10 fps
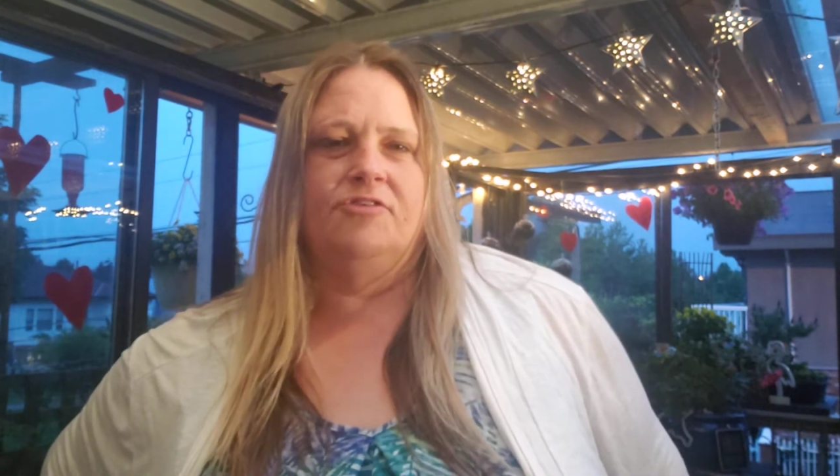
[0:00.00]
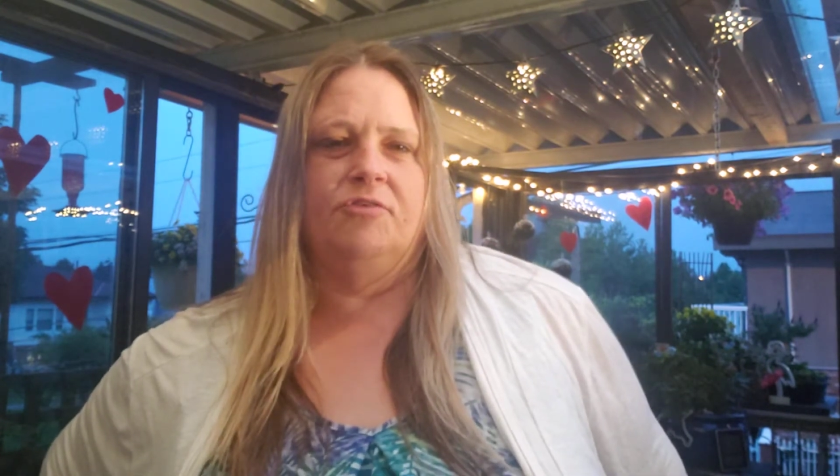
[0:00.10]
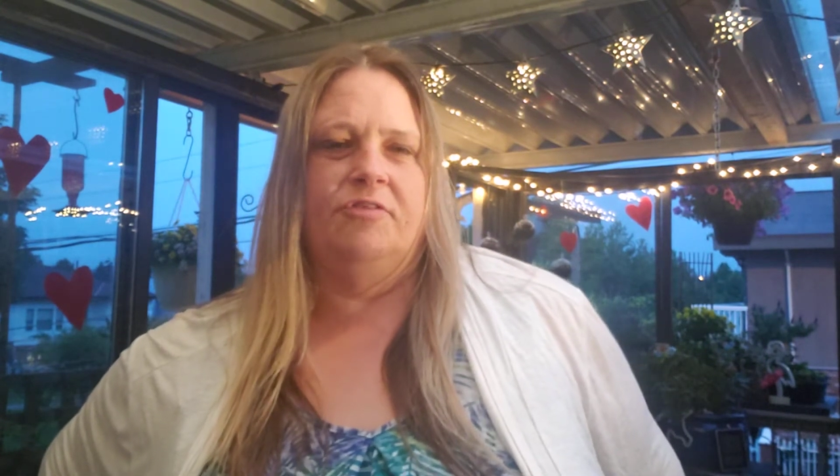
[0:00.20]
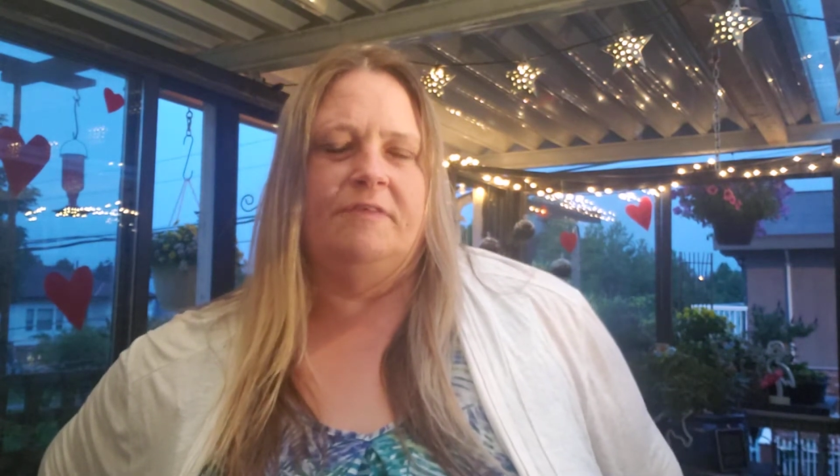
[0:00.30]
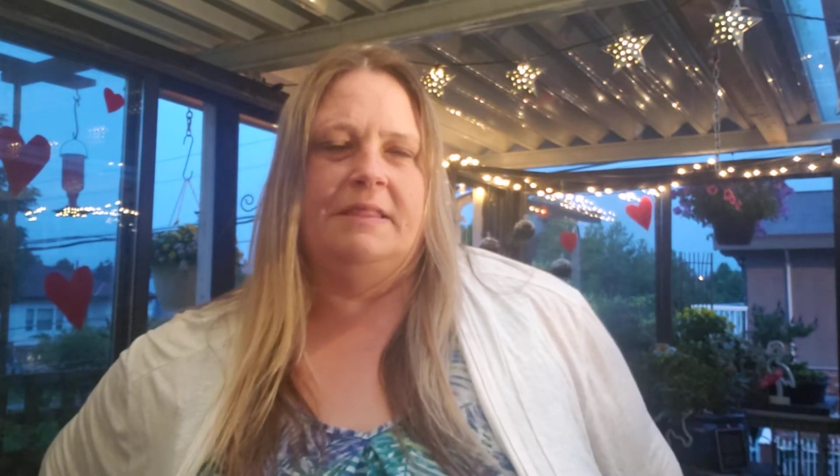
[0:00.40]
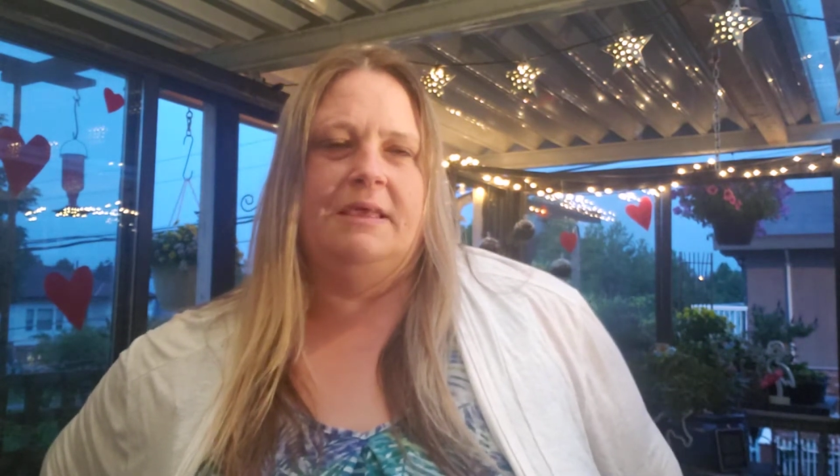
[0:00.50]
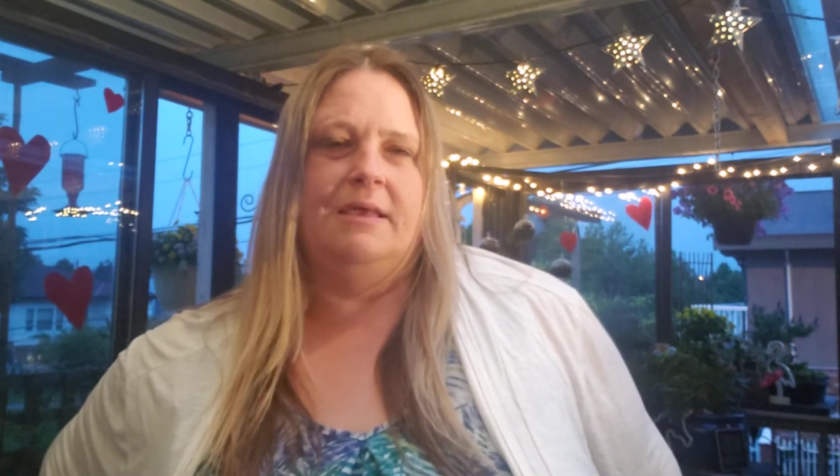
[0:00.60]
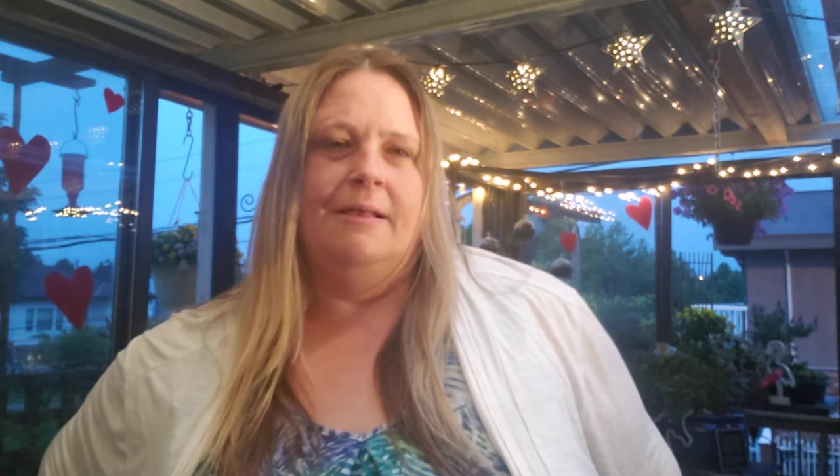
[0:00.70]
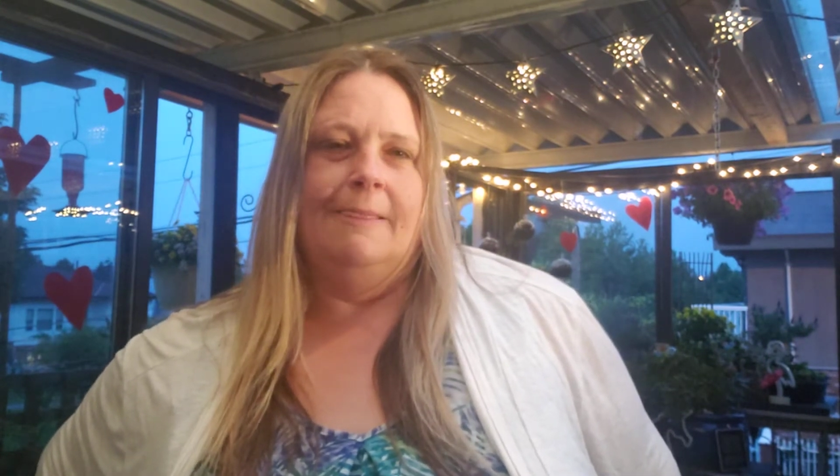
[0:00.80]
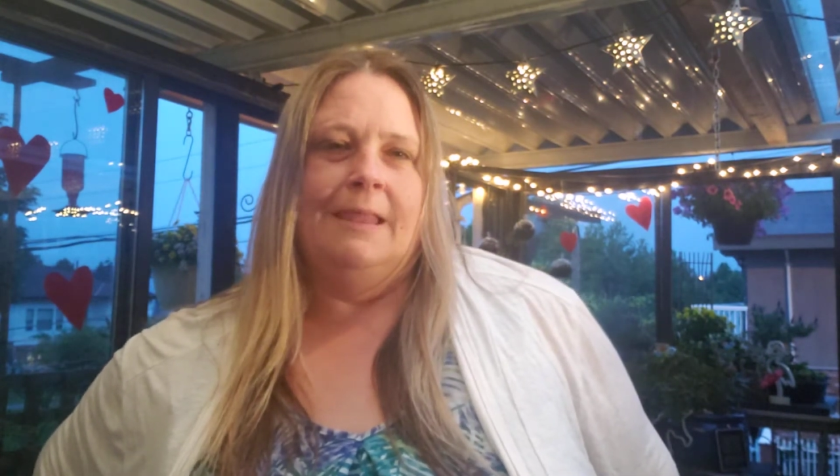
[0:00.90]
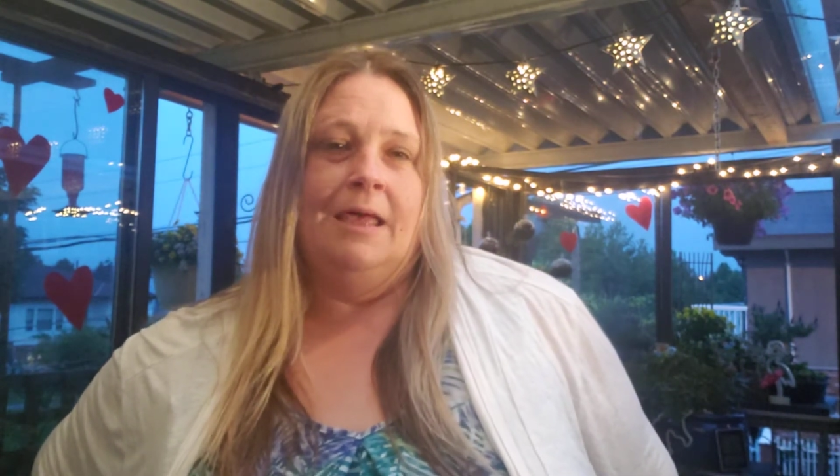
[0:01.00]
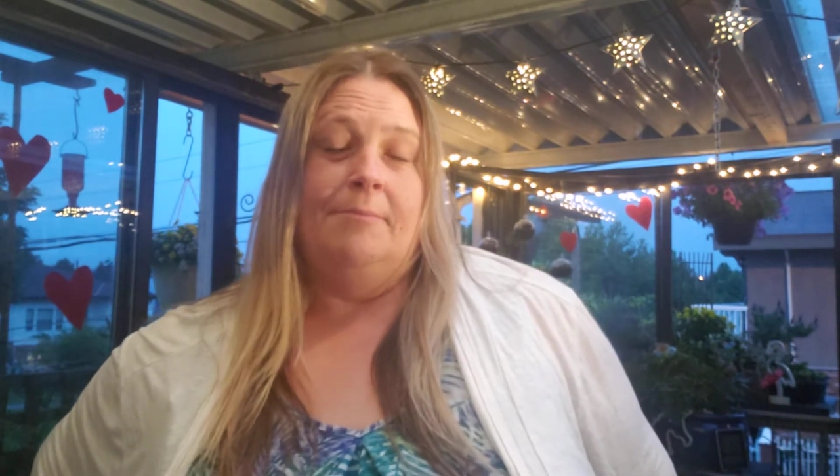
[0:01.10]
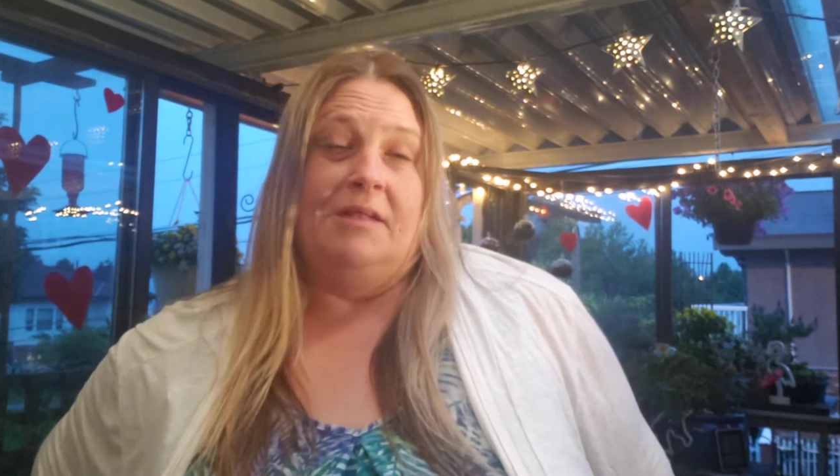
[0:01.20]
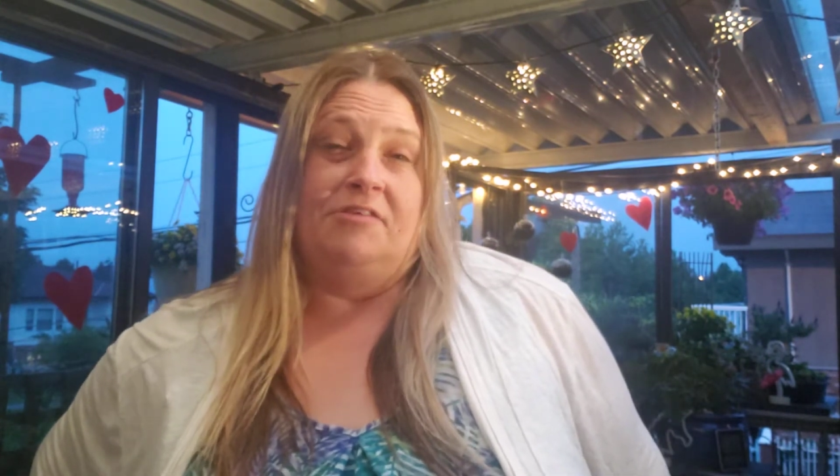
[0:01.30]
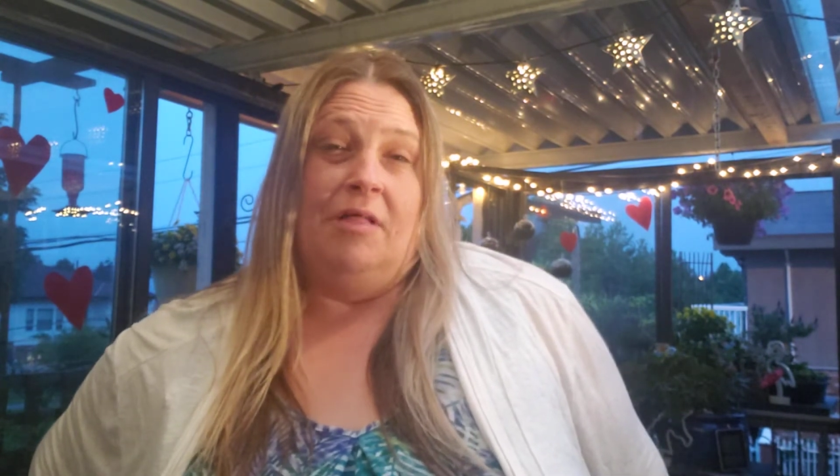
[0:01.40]
truthfully,
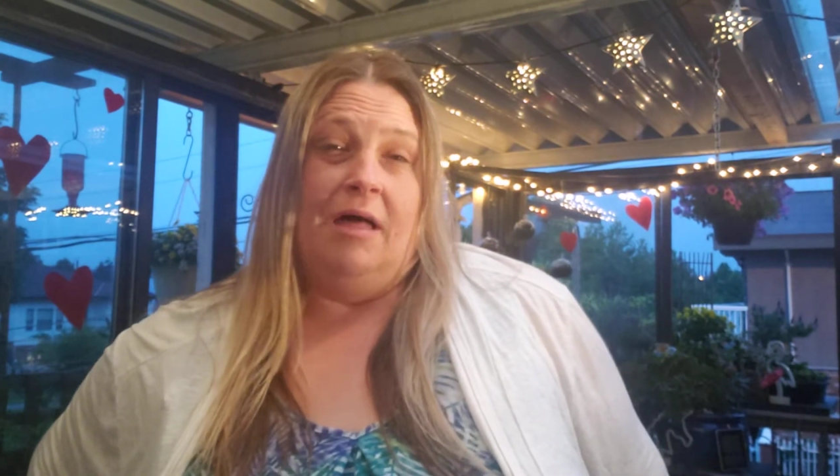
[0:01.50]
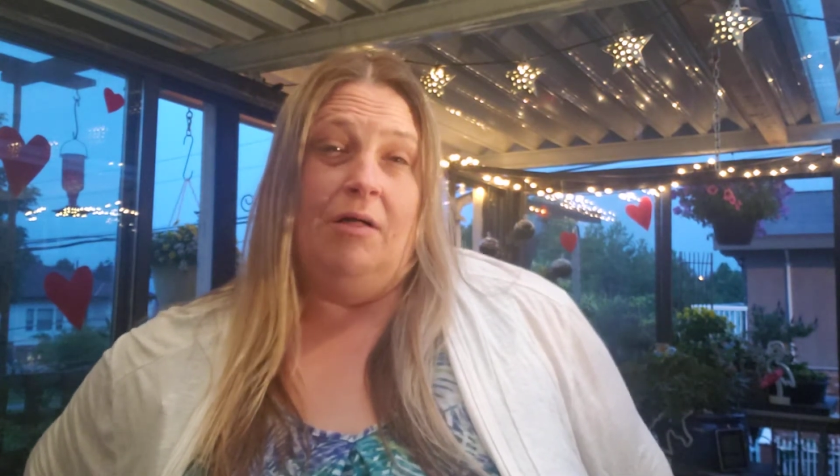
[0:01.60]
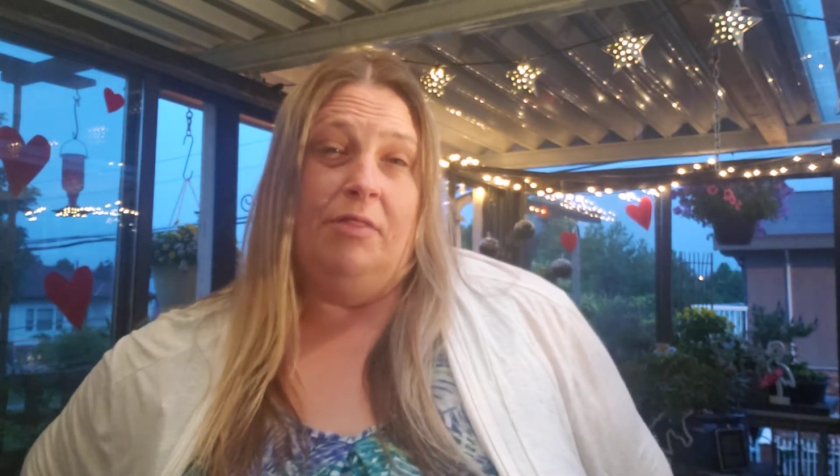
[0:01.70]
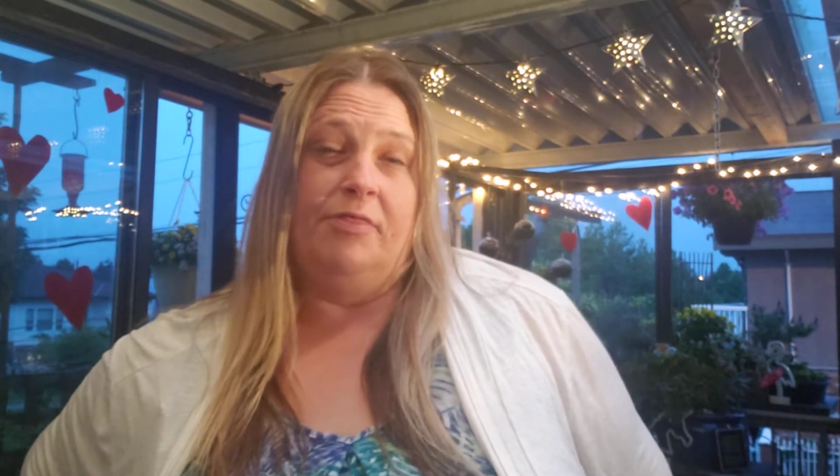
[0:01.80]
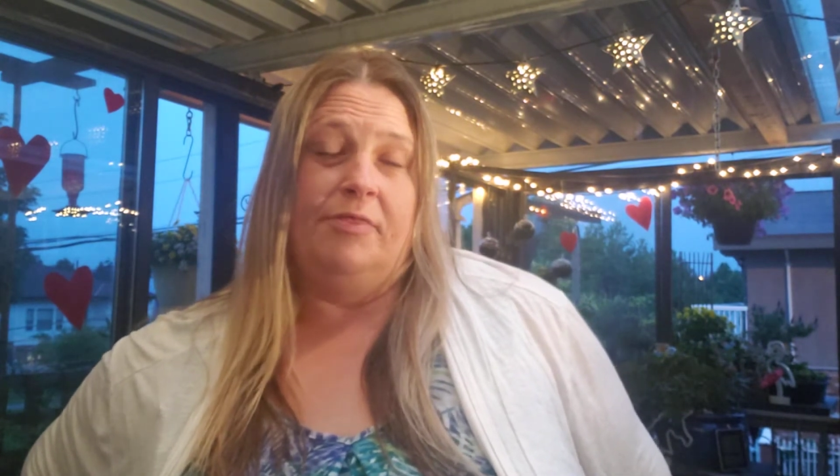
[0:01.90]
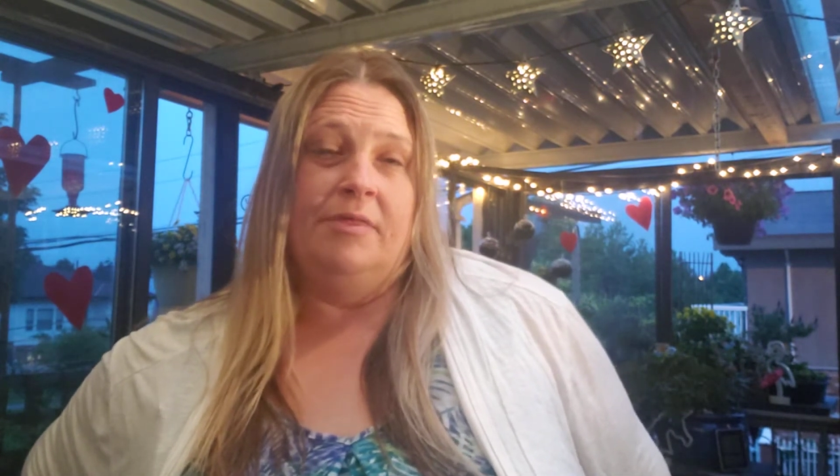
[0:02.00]
mental health